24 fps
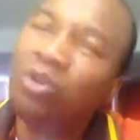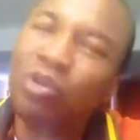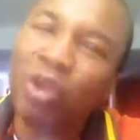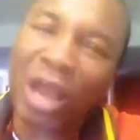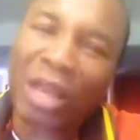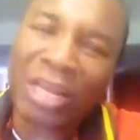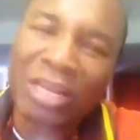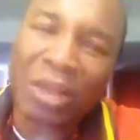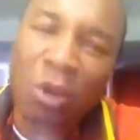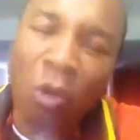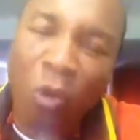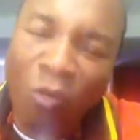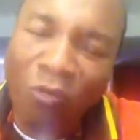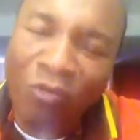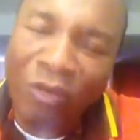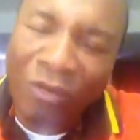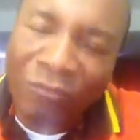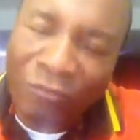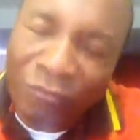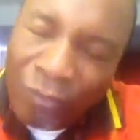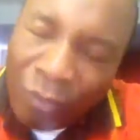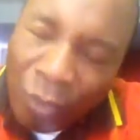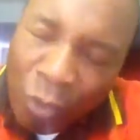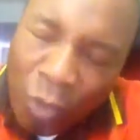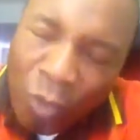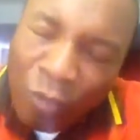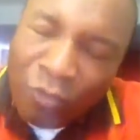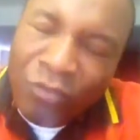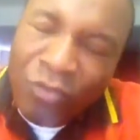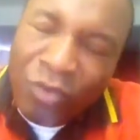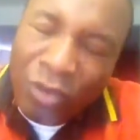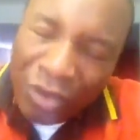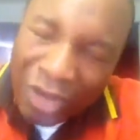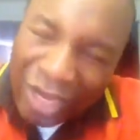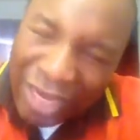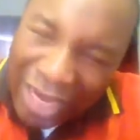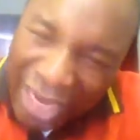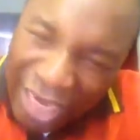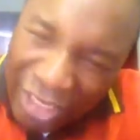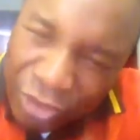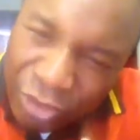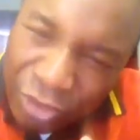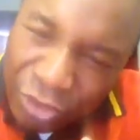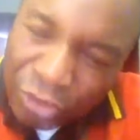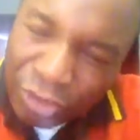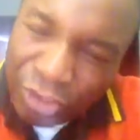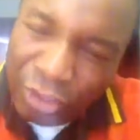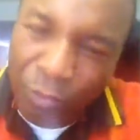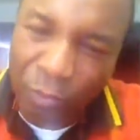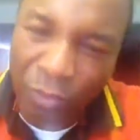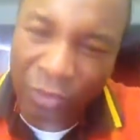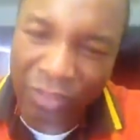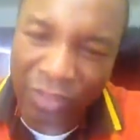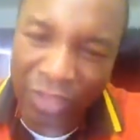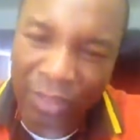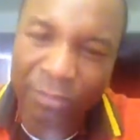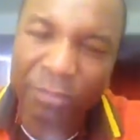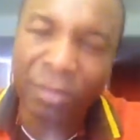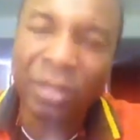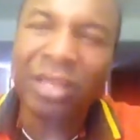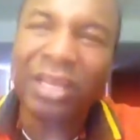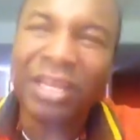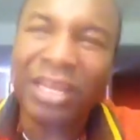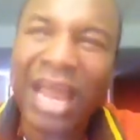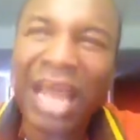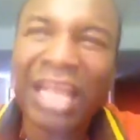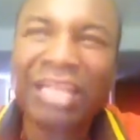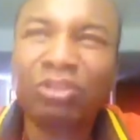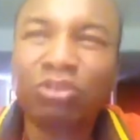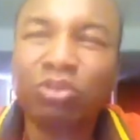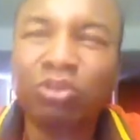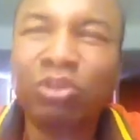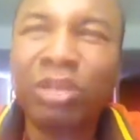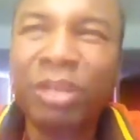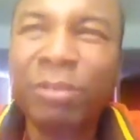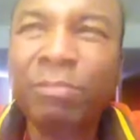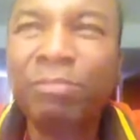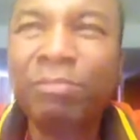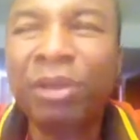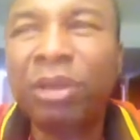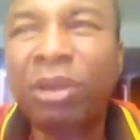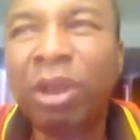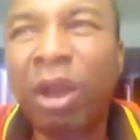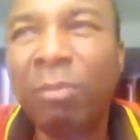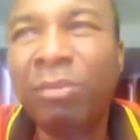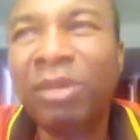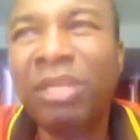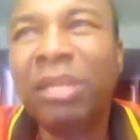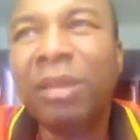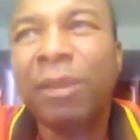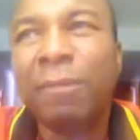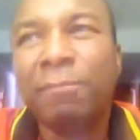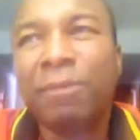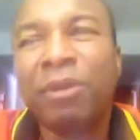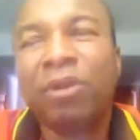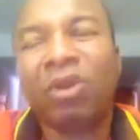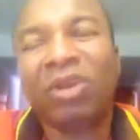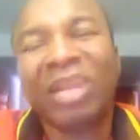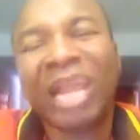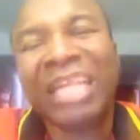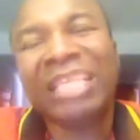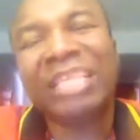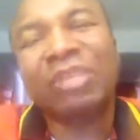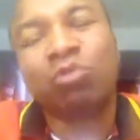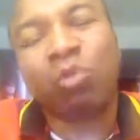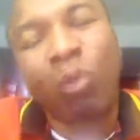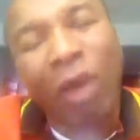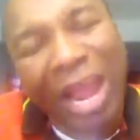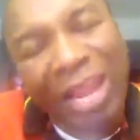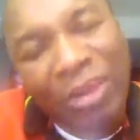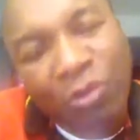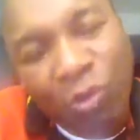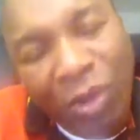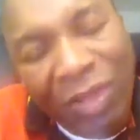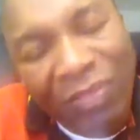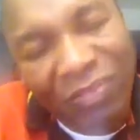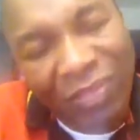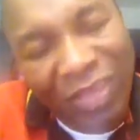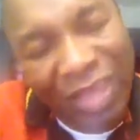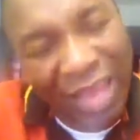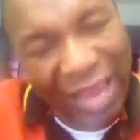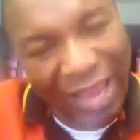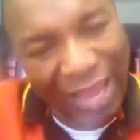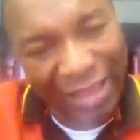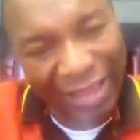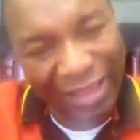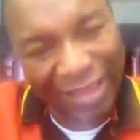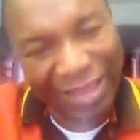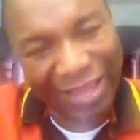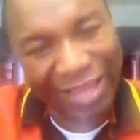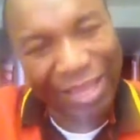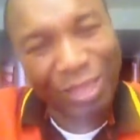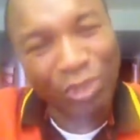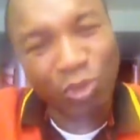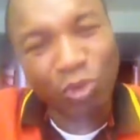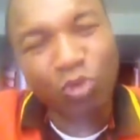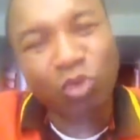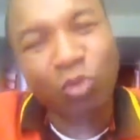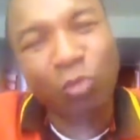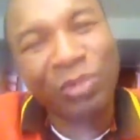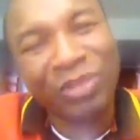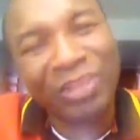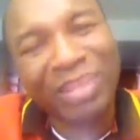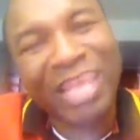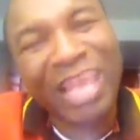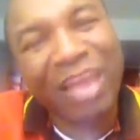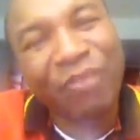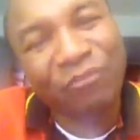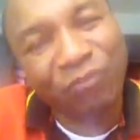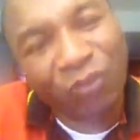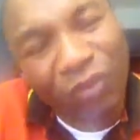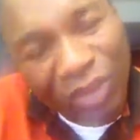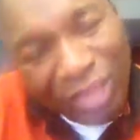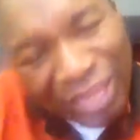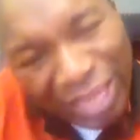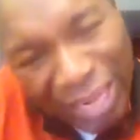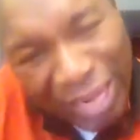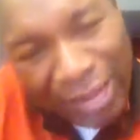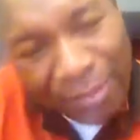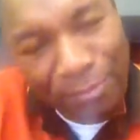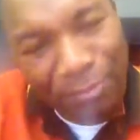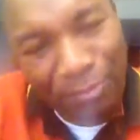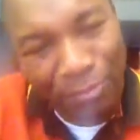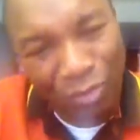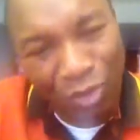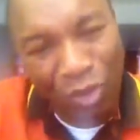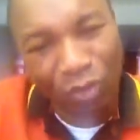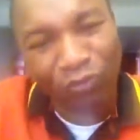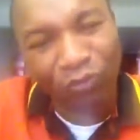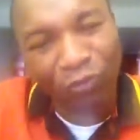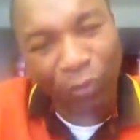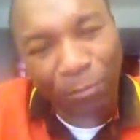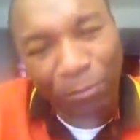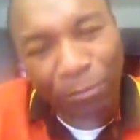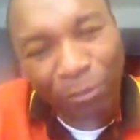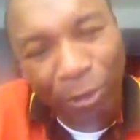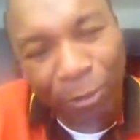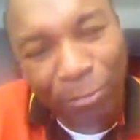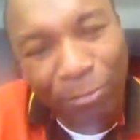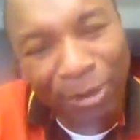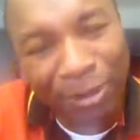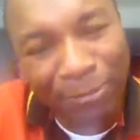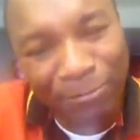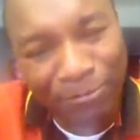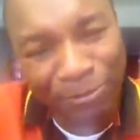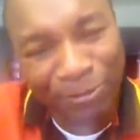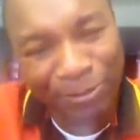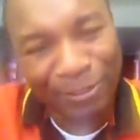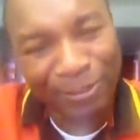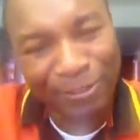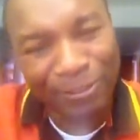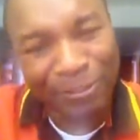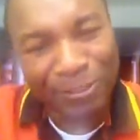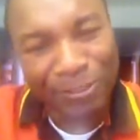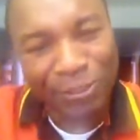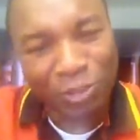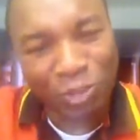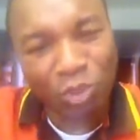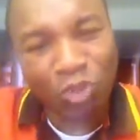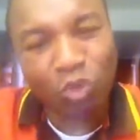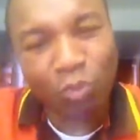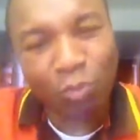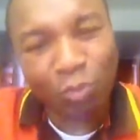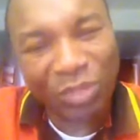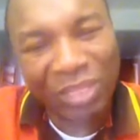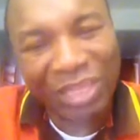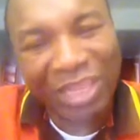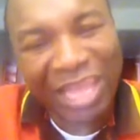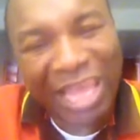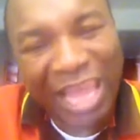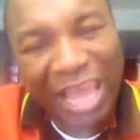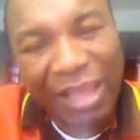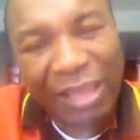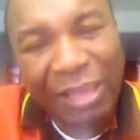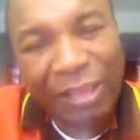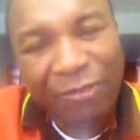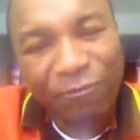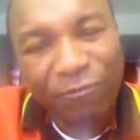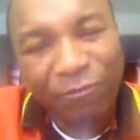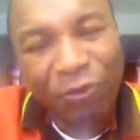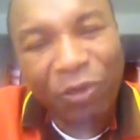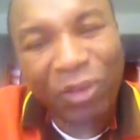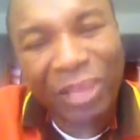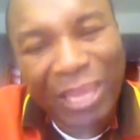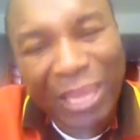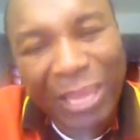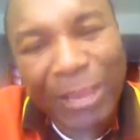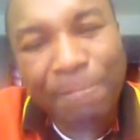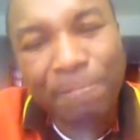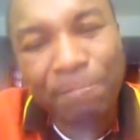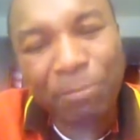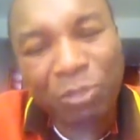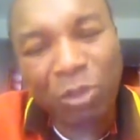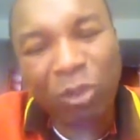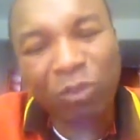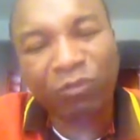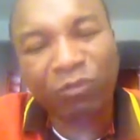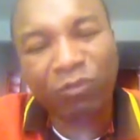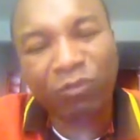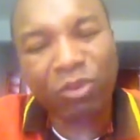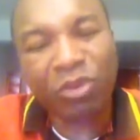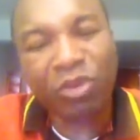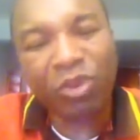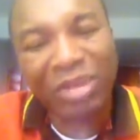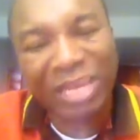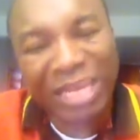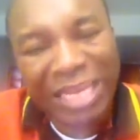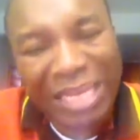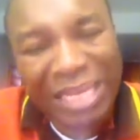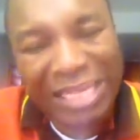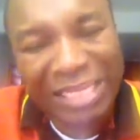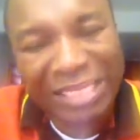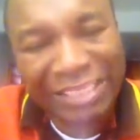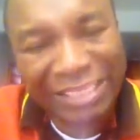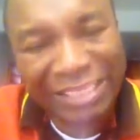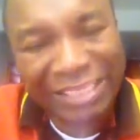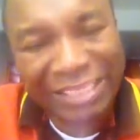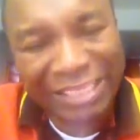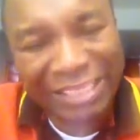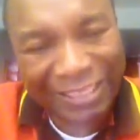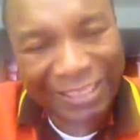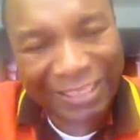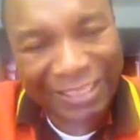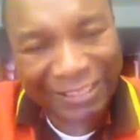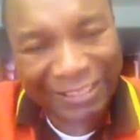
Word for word: an overflow of your relationship with him. That shouldn't be coming, because that is why you are there. You should be there for him, not for problems. You should be there for him, not for your needs.